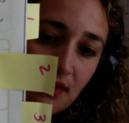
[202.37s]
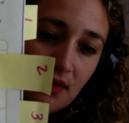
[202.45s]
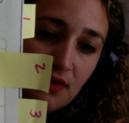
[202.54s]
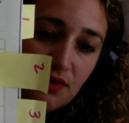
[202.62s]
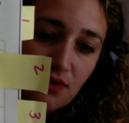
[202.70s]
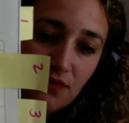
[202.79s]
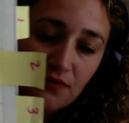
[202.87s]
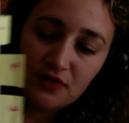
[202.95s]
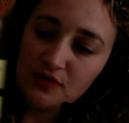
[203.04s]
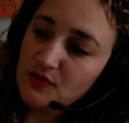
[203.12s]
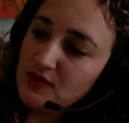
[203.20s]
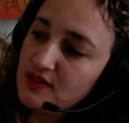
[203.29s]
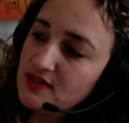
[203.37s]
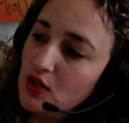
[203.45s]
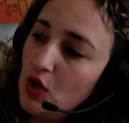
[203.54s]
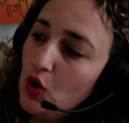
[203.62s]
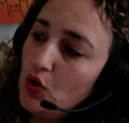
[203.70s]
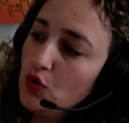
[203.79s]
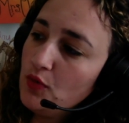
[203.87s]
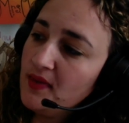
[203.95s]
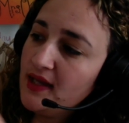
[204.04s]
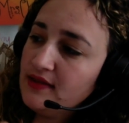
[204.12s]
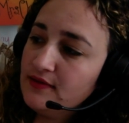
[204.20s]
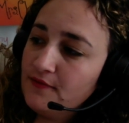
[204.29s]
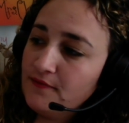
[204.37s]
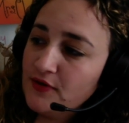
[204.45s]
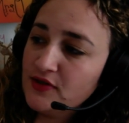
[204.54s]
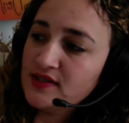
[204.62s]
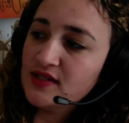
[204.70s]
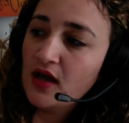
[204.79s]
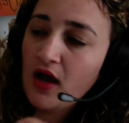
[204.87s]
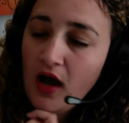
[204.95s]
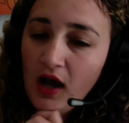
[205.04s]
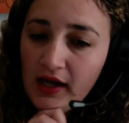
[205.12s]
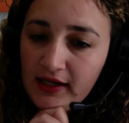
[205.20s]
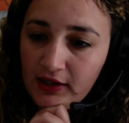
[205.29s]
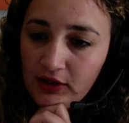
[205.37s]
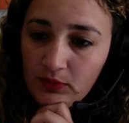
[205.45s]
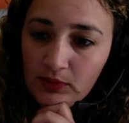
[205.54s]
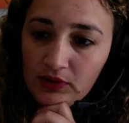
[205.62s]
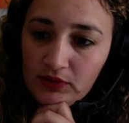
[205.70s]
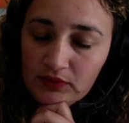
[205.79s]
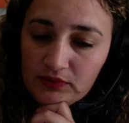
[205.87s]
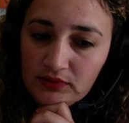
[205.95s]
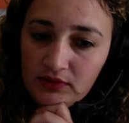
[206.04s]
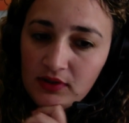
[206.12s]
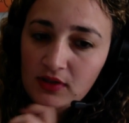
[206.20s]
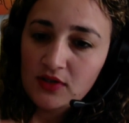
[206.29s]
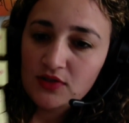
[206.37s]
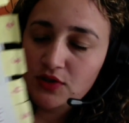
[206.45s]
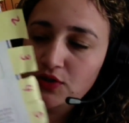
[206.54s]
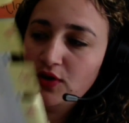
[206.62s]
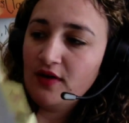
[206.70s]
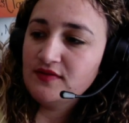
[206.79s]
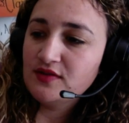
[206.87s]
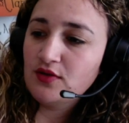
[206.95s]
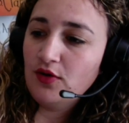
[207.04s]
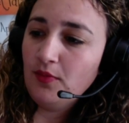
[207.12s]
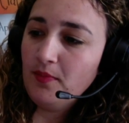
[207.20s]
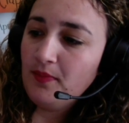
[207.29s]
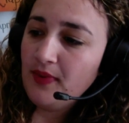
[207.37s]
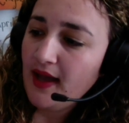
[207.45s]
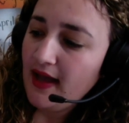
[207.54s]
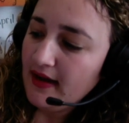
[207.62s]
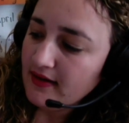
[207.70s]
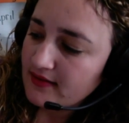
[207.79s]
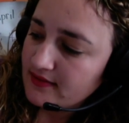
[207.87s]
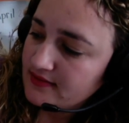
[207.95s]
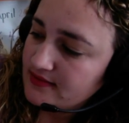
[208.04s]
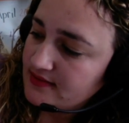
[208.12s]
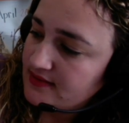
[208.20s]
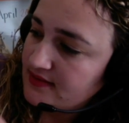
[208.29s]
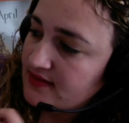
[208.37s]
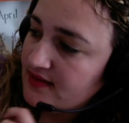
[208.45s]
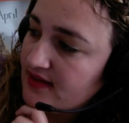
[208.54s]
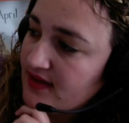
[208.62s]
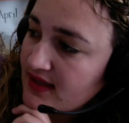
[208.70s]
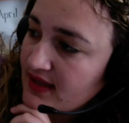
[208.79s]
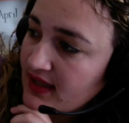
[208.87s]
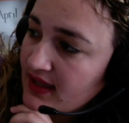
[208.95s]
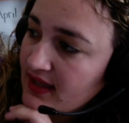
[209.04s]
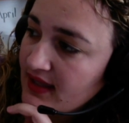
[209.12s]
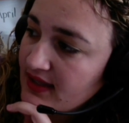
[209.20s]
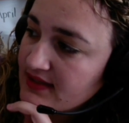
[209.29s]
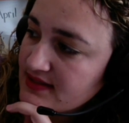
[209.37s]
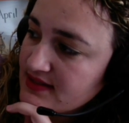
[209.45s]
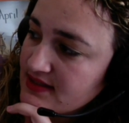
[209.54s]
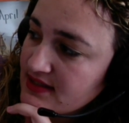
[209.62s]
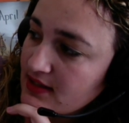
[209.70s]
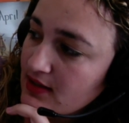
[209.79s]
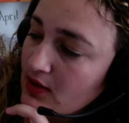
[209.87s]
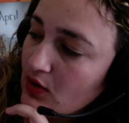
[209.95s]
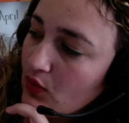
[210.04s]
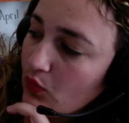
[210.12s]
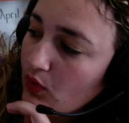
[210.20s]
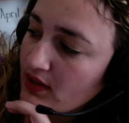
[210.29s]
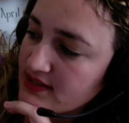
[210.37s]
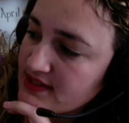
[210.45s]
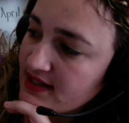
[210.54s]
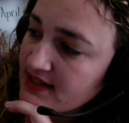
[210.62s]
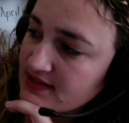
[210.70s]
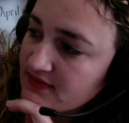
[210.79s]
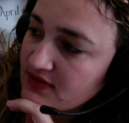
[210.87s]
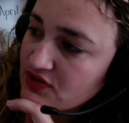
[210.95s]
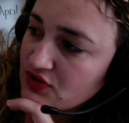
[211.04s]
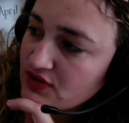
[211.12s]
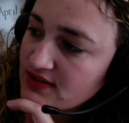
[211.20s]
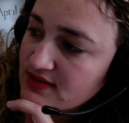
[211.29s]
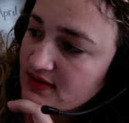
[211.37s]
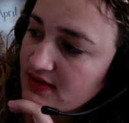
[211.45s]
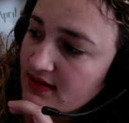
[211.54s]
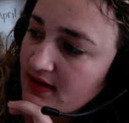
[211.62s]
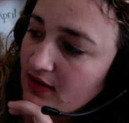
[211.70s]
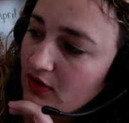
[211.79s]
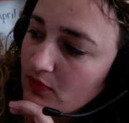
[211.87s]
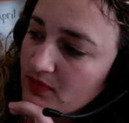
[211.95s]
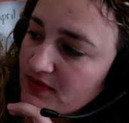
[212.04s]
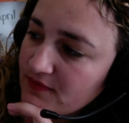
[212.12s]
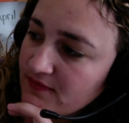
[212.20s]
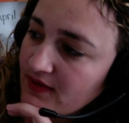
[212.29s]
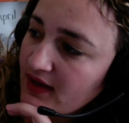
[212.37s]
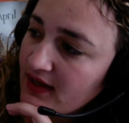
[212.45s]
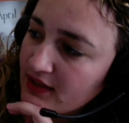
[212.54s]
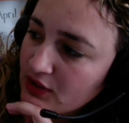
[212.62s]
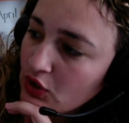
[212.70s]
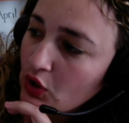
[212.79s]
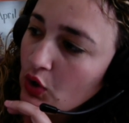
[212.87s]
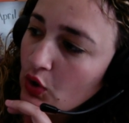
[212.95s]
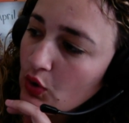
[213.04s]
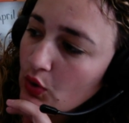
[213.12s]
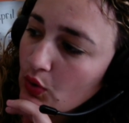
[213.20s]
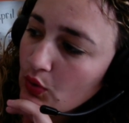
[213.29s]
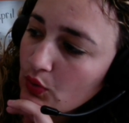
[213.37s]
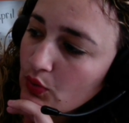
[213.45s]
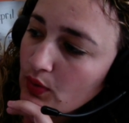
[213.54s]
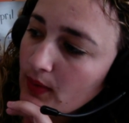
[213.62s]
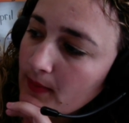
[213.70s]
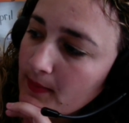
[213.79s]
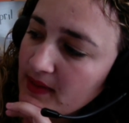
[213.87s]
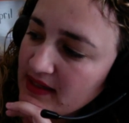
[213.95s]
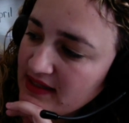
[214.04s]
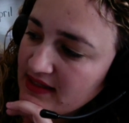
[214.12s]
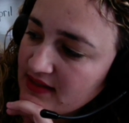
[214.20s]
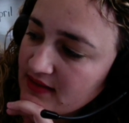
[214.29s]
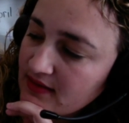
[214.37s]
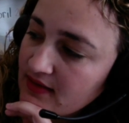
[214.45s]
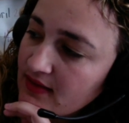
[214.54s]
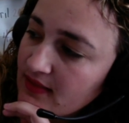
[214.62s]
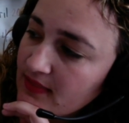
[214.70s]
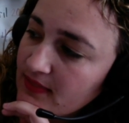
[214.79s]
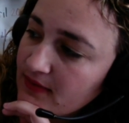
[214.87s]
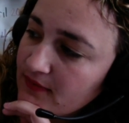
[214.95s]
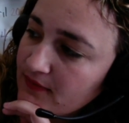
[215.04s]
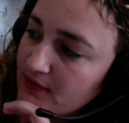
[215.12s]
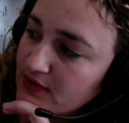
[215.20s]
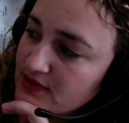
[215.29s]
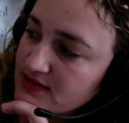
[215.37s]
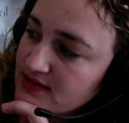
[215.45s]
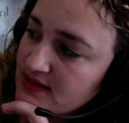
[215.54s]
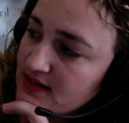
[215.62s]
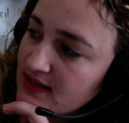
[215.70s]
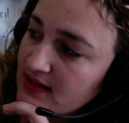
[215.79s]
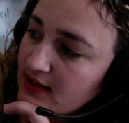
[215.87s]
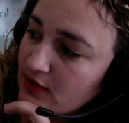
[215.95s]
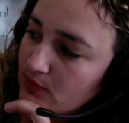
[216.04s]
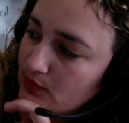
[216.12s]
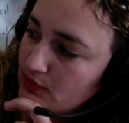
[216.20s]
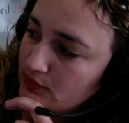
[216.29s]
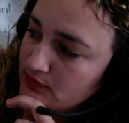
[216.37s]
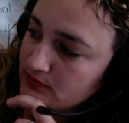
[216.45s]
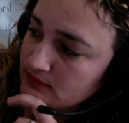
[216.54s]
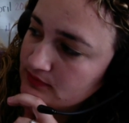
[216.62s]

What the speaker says: So the first one is, who made the first hot air balloon? So you have to go back and see what text feature is going to help me find who made the first air balloon.